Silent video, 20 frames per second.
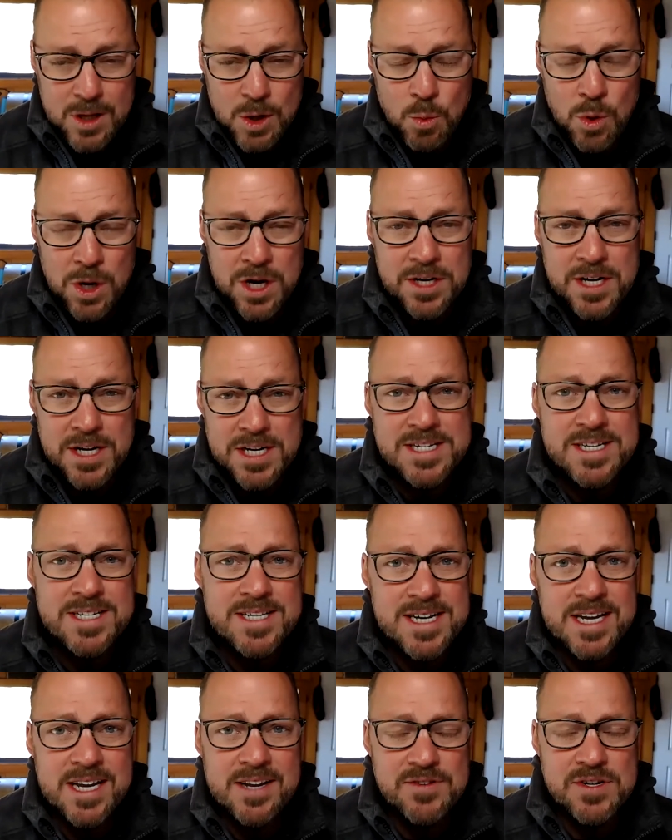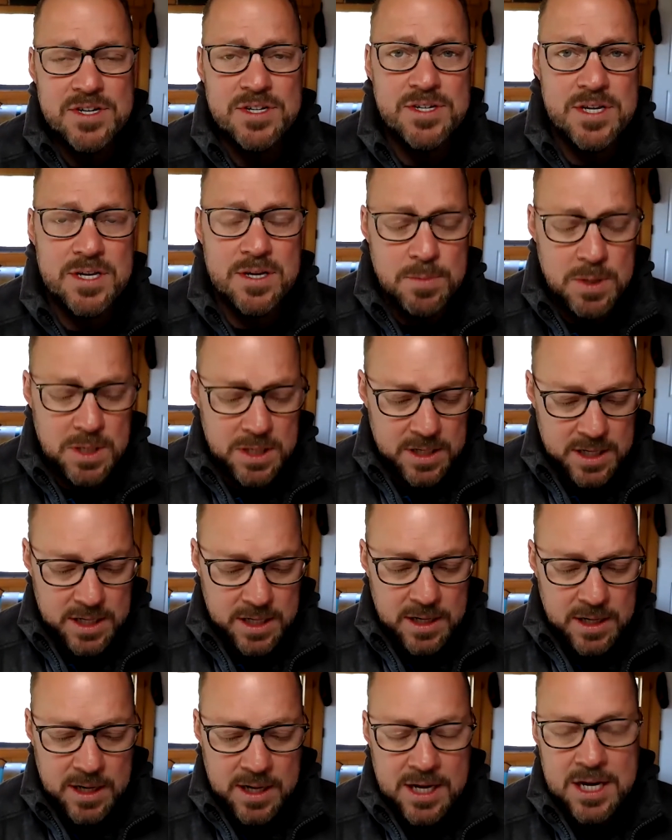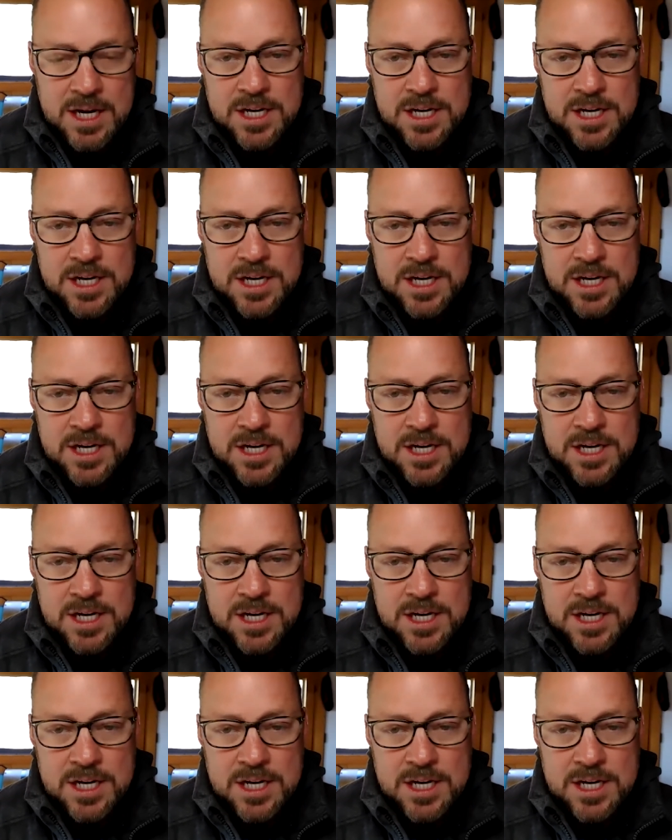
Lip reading: what it does is it gives us the ability